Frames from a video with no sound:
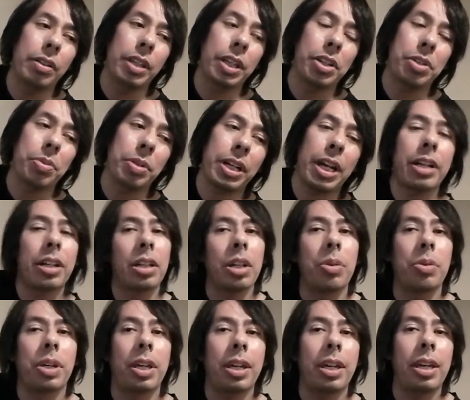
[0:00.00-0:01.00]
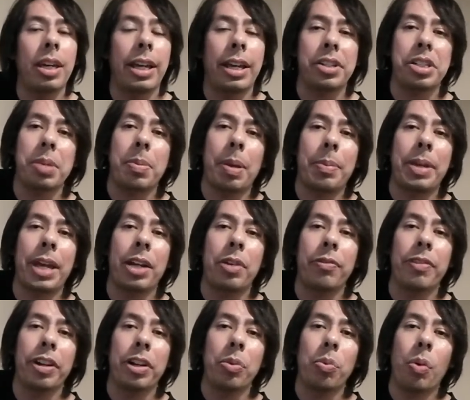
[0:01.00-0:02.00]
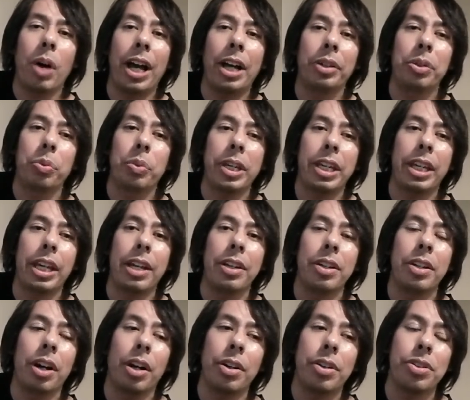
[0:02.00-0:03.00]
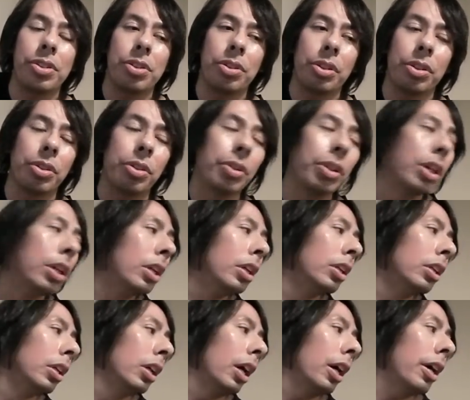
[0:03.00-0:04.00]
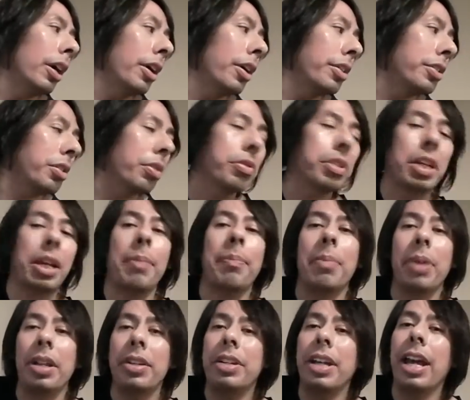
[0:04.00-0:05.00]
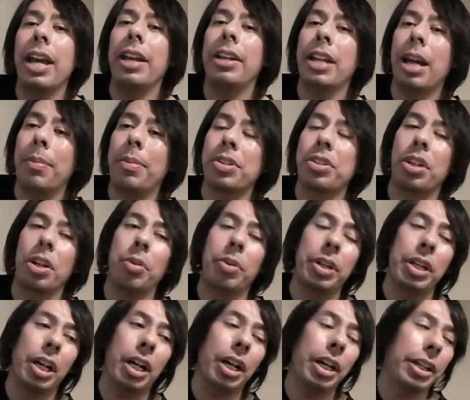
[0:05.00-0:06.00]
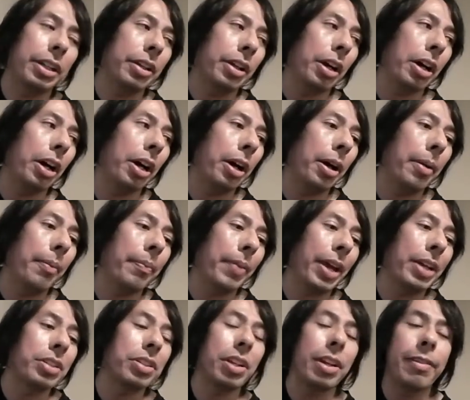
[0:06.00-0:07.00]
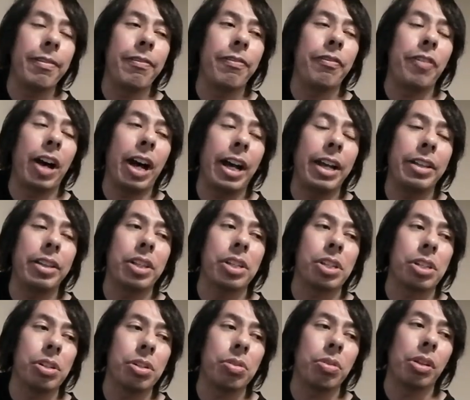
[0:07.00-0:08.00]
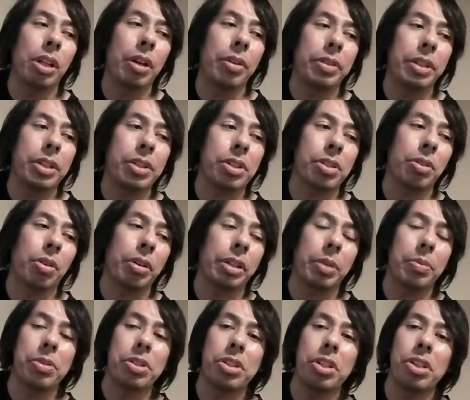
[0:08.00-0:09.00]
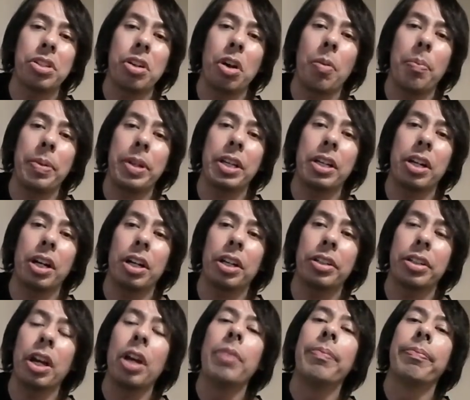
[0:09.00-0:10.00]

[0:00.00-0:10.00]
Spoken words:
Things were kind of low-key. I guess they probably had a very wild weekend in Harajuku. So it's like a Monday, not much going on. I did find this new clothing store that was just opening called